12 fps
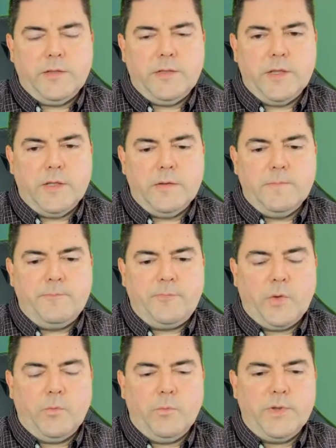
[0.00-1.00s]
And then
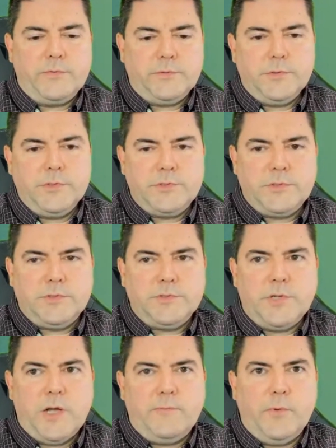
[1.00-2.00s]
with traditional
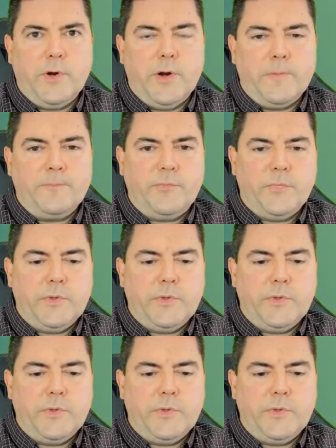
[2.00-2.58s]
software,